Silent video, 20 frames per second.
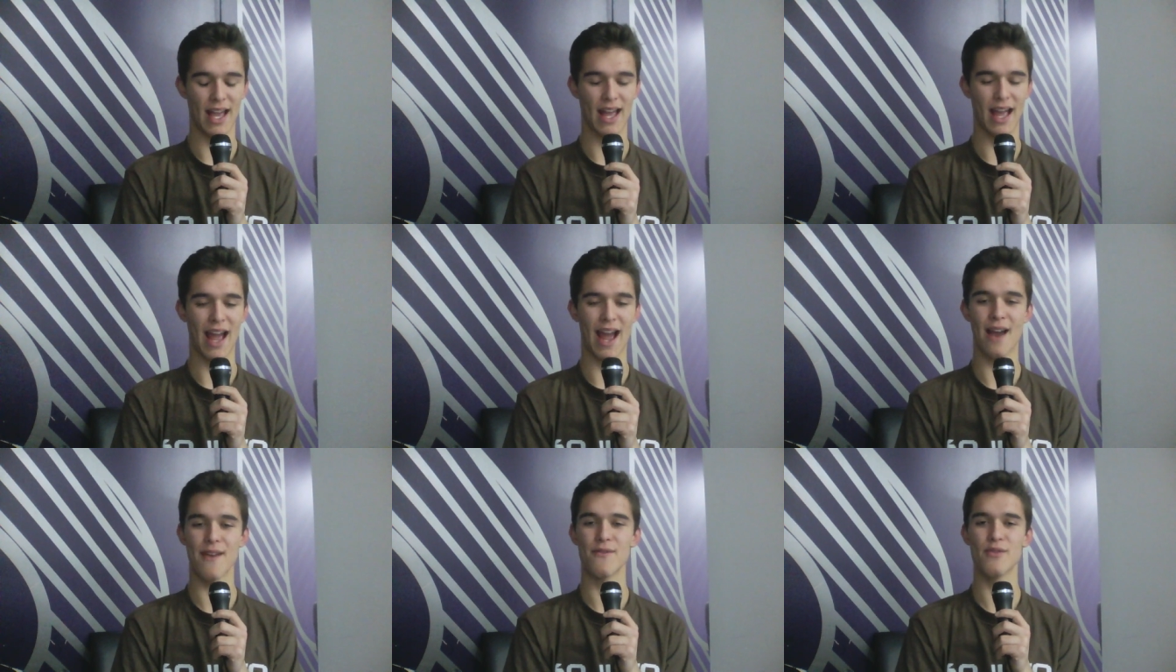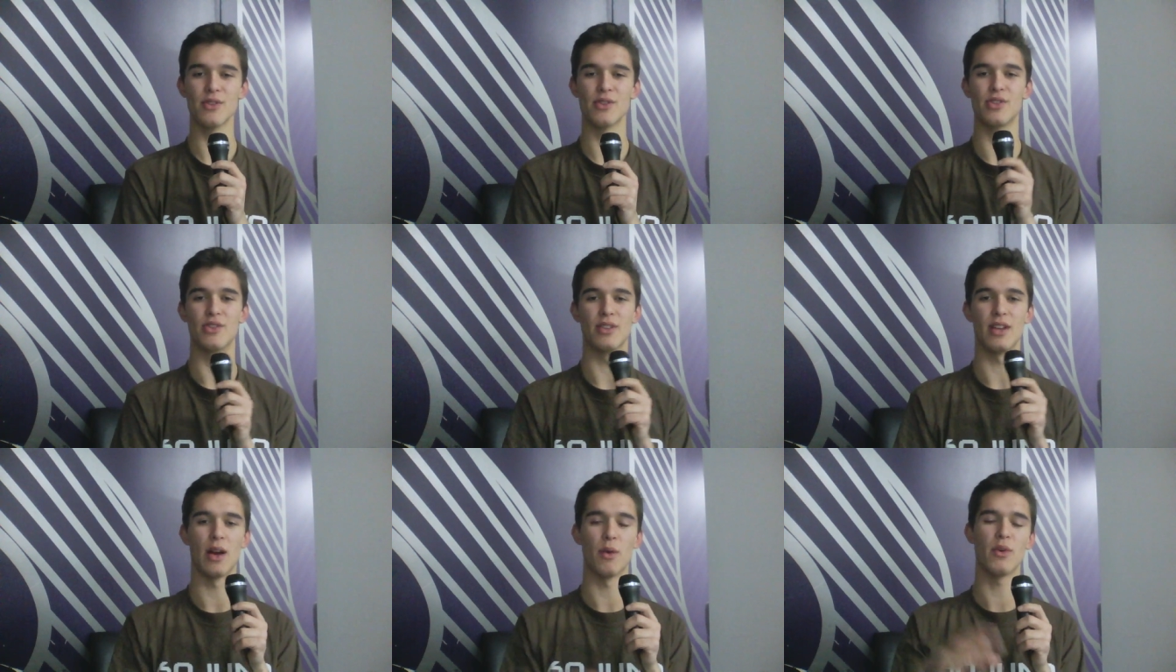
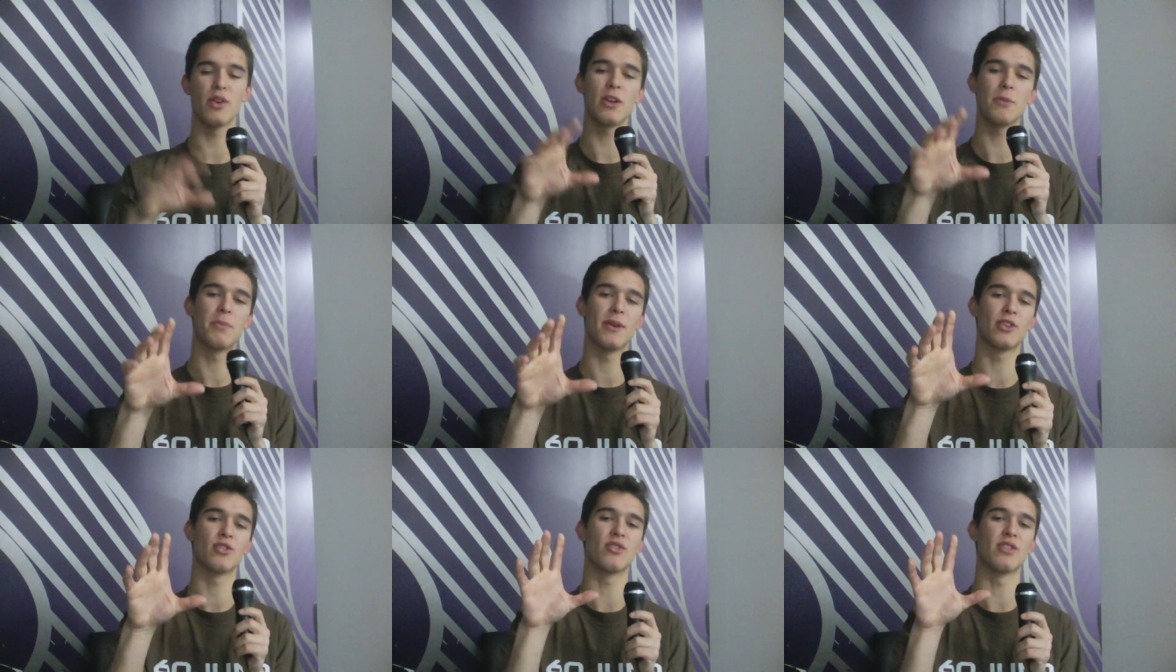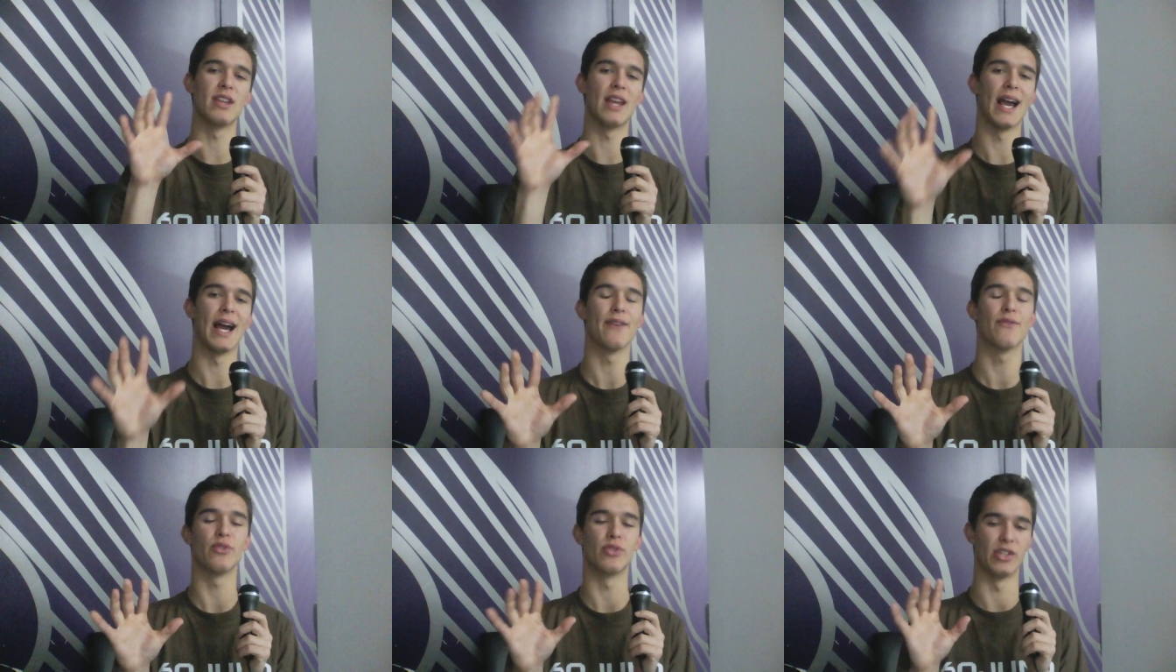Average. I want you to picture the
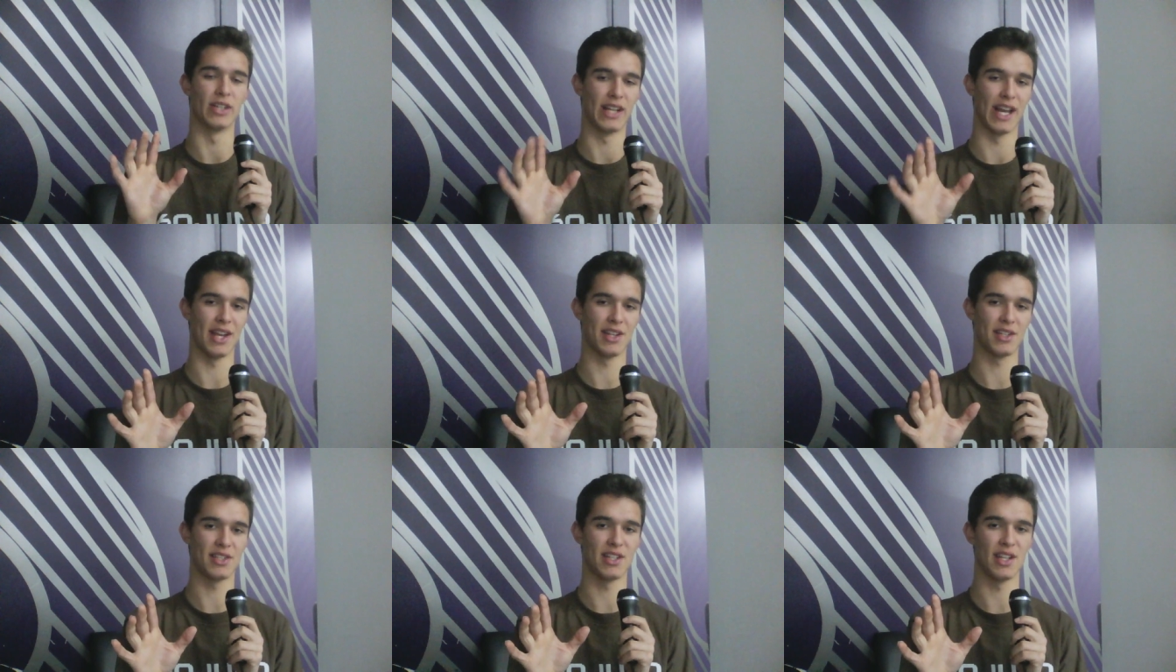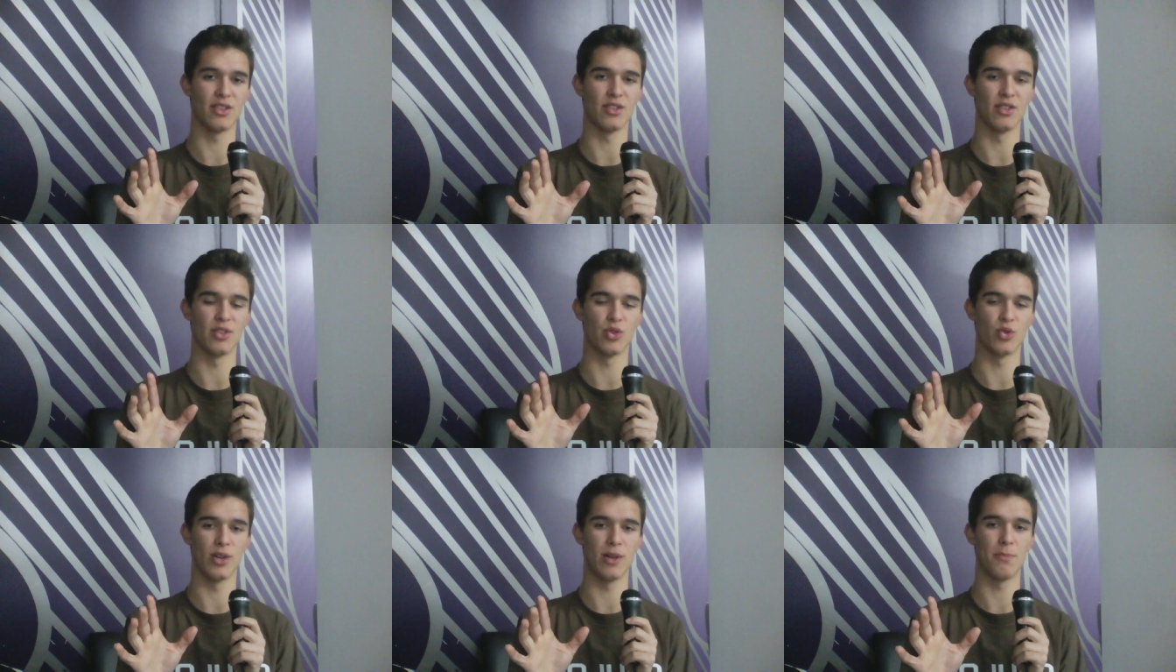average gas
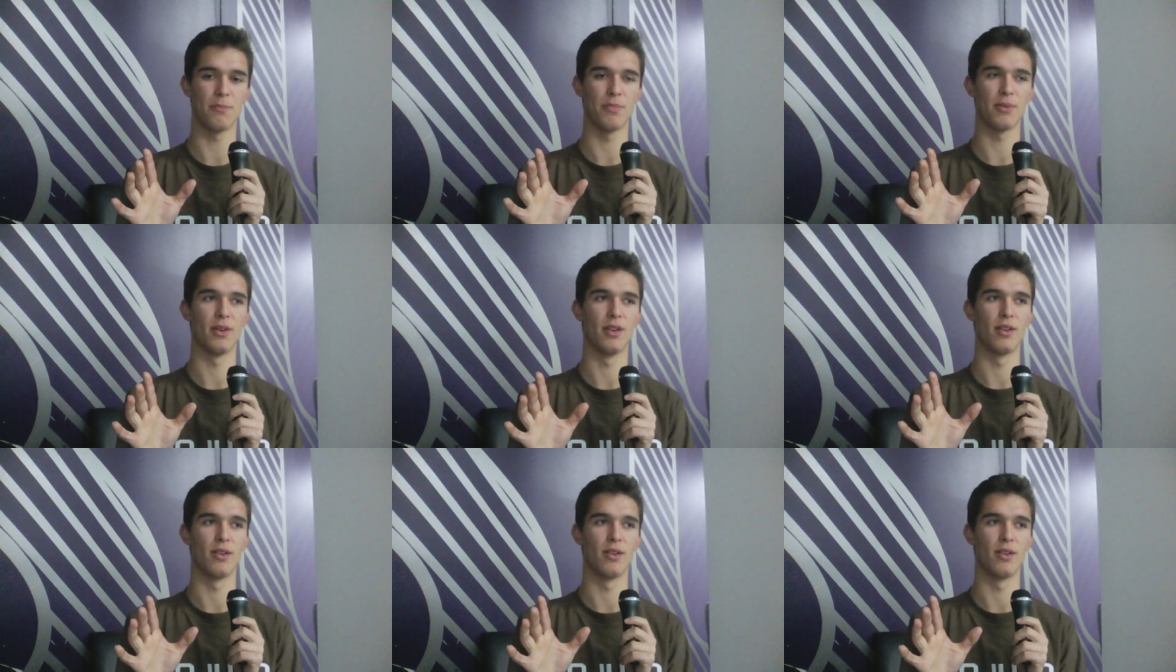station trip